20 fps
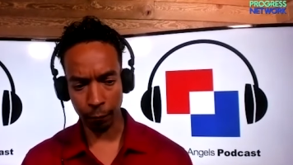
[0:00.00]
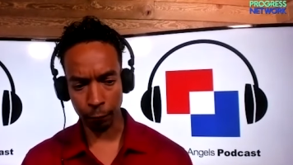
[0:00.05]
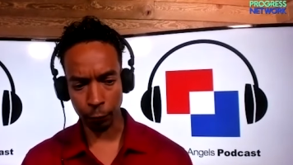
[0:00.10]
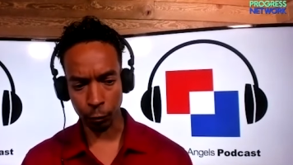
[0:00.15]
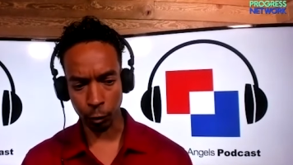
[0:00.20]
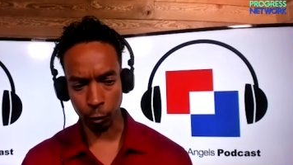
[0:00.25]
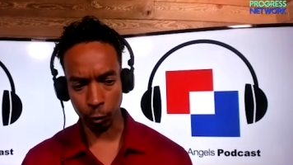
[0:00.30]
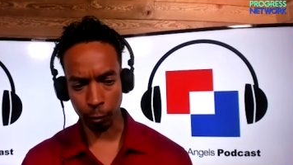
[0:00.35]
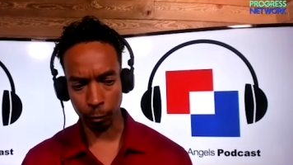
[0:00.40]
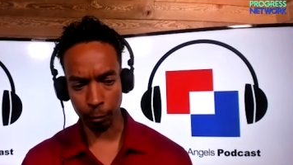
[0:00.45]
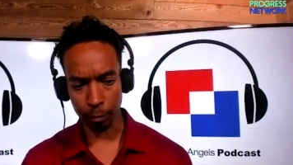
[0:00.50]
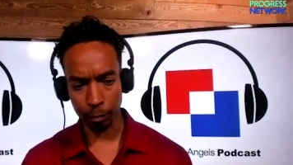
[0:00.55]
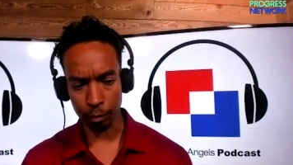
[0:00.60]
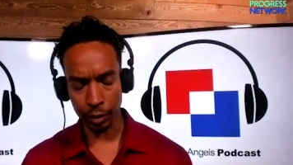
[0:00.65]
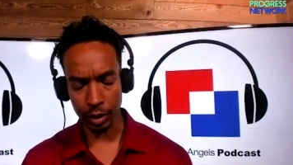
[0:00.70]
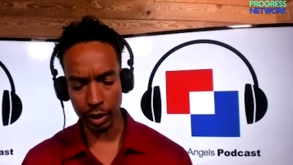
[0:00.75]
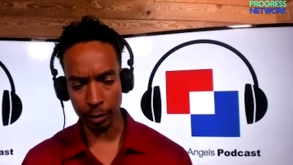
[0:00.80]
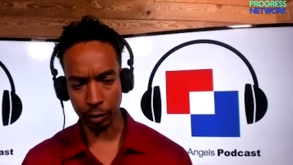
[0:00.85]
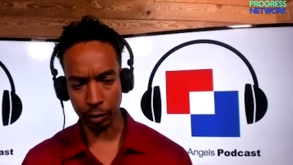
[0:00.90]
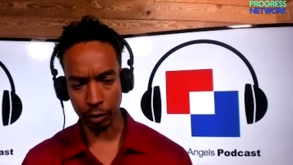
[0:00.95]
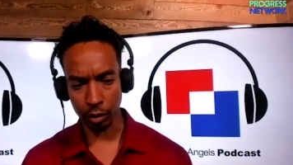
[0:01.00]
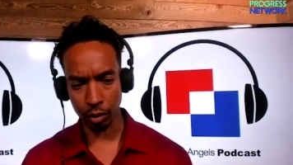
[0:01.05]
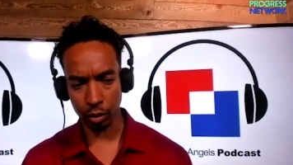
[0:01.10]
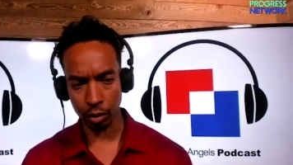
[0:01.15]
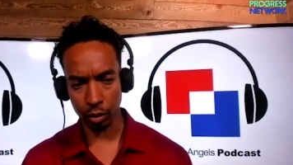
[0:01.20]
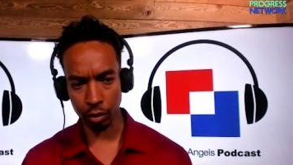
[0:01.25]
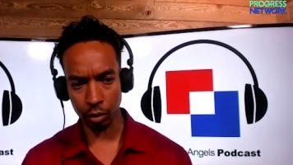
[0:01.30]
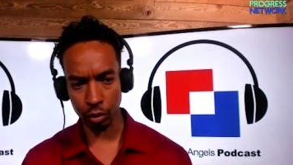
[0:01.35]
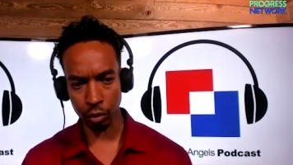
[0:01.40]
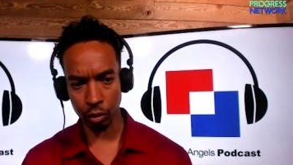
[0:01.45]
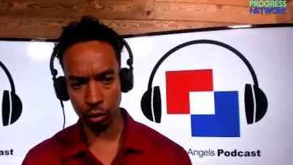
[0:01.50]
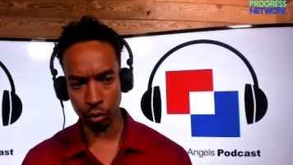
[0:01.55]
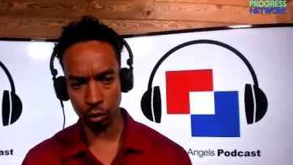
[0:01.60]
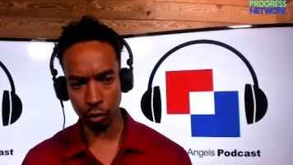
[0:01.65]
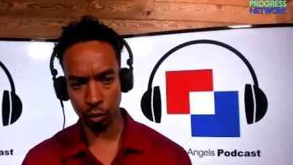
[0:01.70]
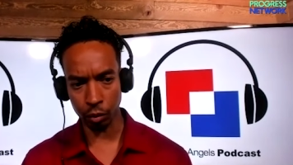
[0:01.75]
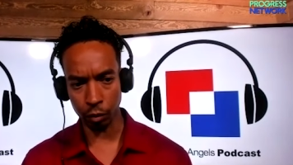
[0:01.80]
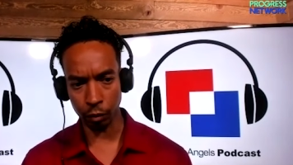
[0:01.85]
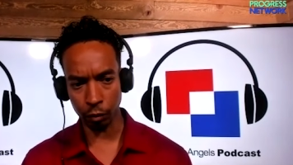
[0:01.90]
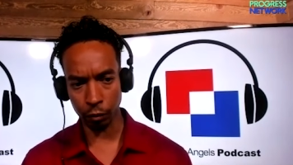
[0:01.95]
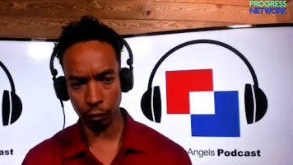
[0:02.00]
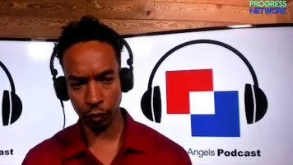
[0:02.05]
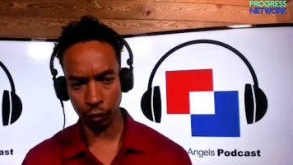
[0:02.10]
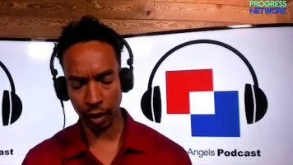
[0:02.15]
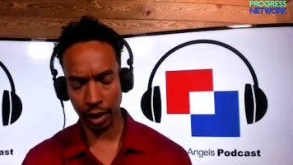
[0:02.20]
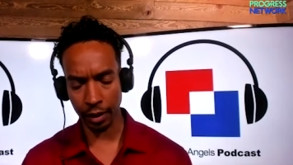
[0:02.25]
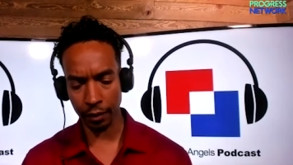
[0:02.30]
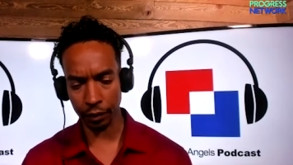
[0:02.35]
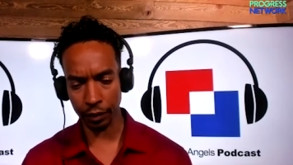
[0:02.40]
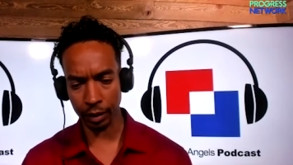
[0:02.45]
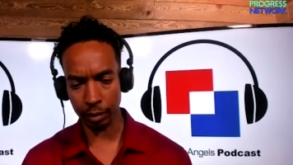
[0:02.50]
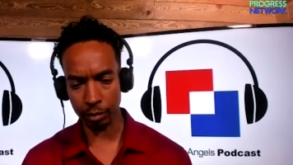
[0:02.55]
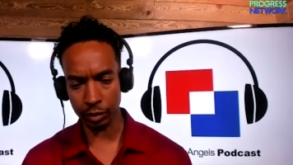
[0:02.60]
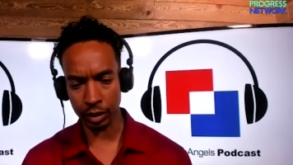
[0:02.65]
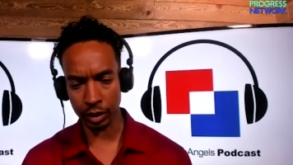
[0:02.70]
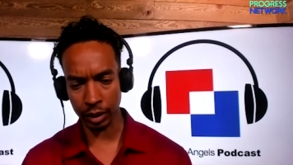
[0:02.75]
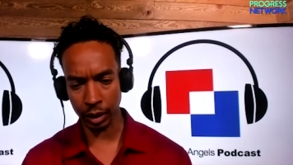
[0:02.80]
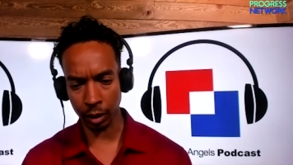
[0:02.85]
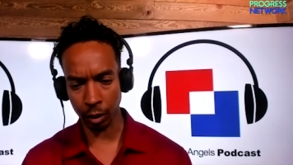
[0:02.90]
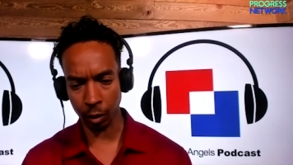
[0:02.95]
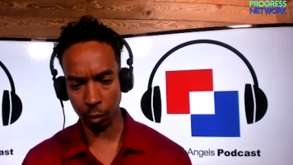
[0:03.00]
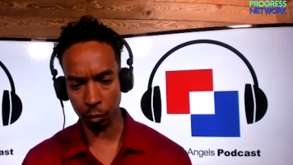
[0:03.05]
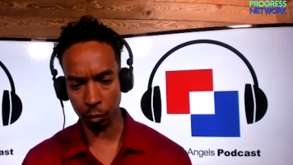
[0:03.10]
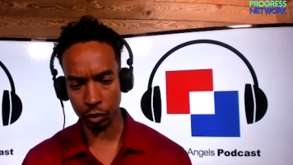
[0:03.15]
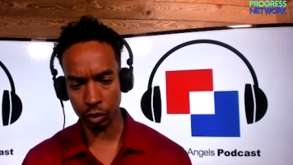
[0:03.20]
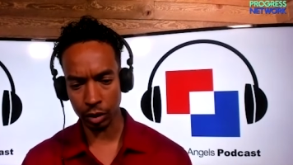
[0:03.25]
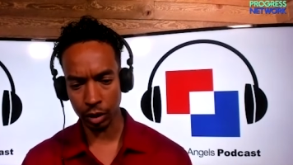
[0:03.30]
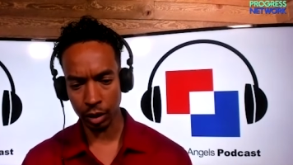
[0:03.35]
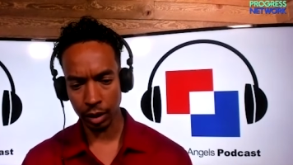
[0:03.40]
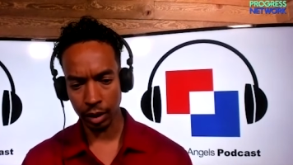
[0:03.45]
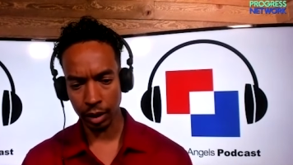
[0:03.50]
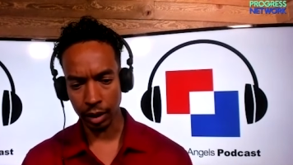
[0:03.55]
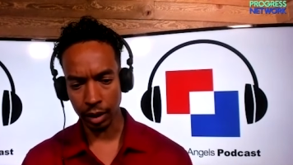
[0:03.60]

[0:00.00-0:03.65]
for people who find themselves